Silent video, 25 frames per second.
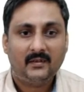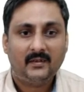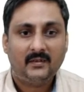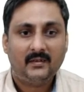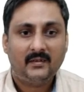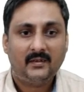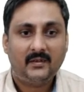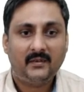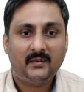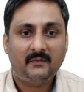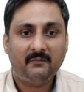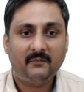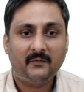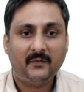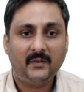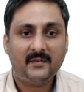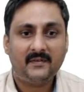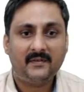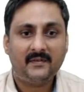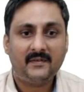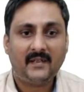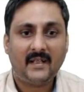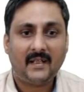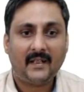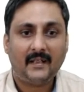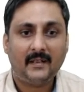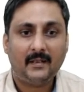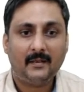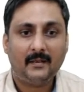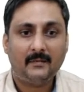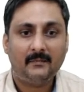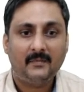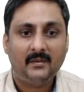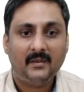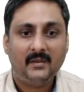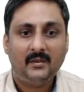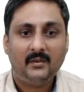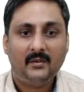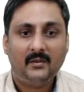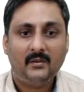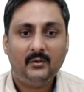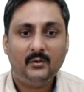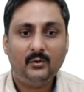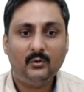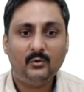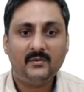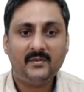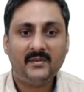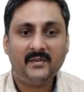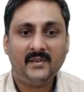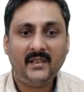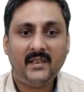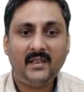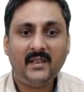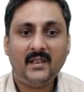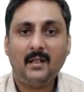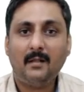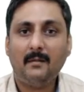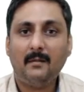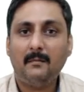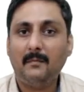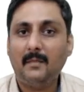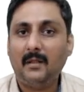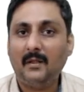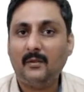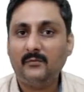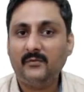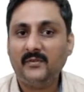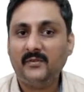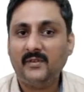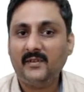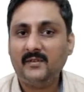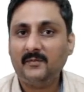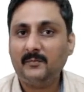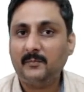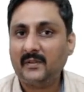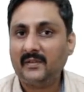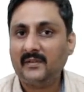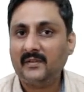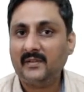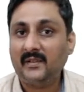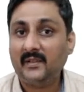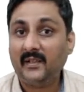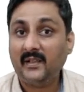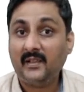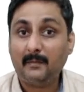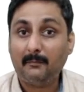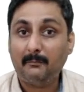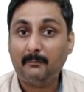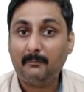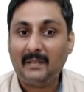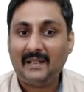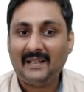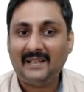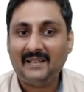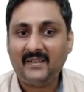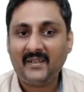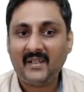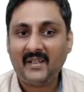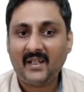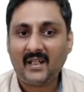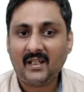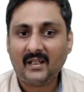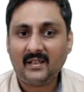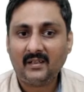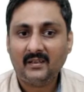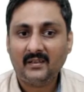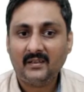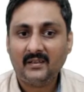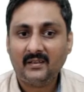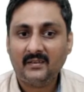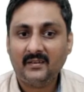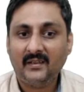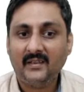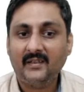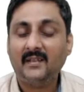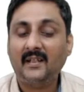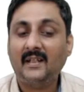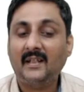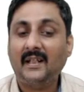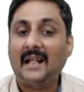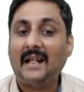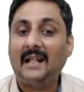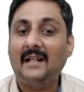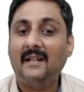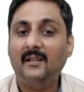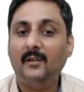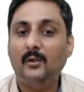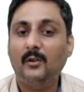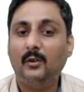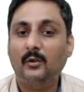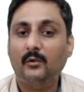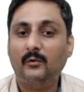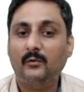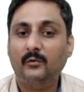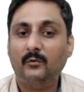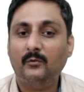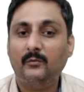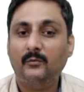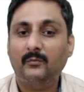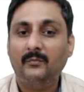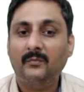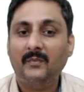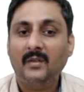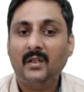the first diagram, you see a mouse is present in a bell jar. There is a candle also.